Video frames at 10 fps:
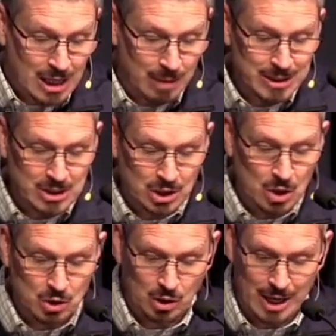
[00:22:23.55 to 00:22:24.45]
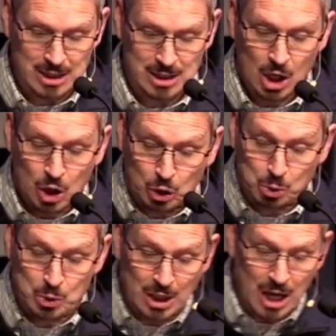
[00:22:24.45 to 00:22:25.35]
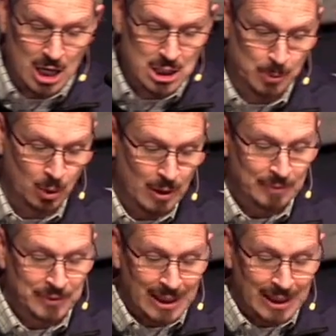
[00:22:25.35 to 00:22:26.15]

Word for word: Coming to know Christ through the gospel